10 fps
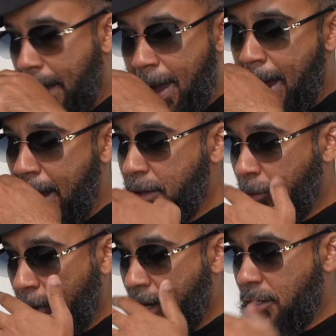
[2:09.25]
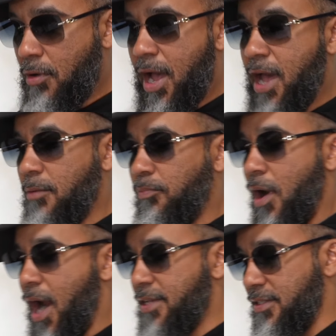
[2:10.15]
I hate when they don't have the
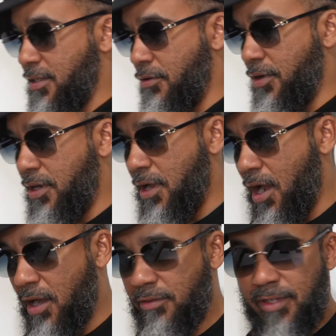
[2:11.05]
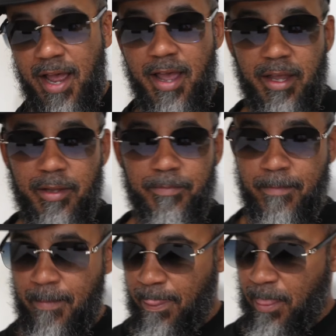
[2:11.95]
prices on here, y'all. Dang.
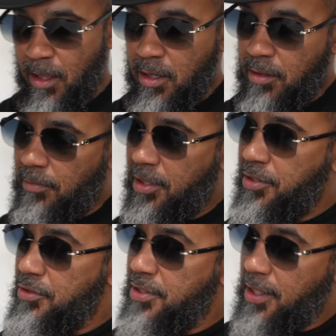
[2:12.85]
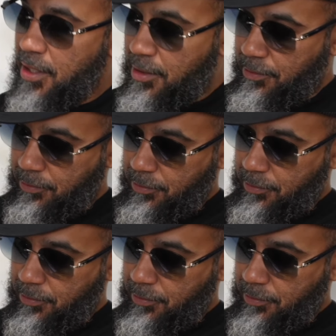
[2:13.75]
But you see it.